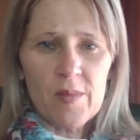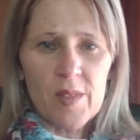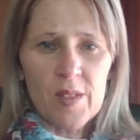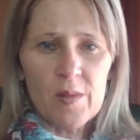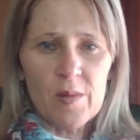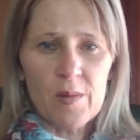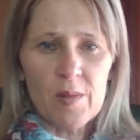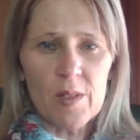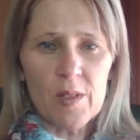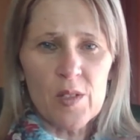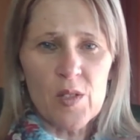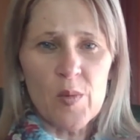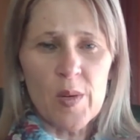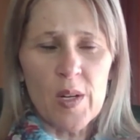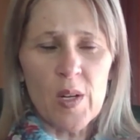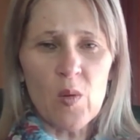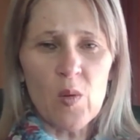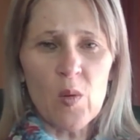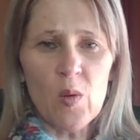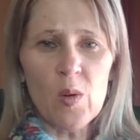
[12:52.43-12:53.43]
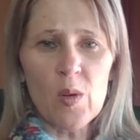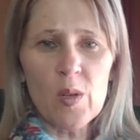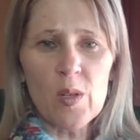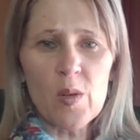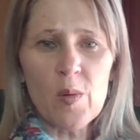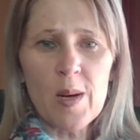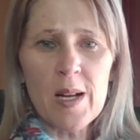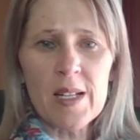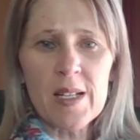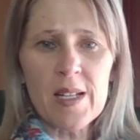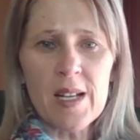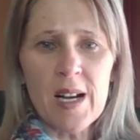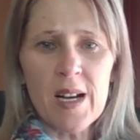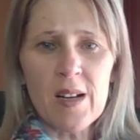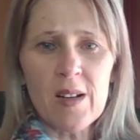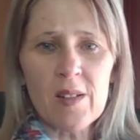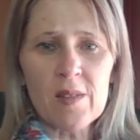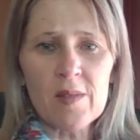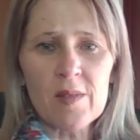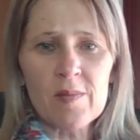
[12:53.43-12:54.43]
filtering all the way
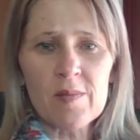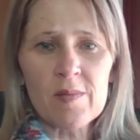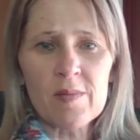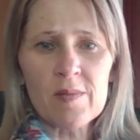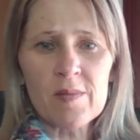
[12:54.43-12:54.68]
down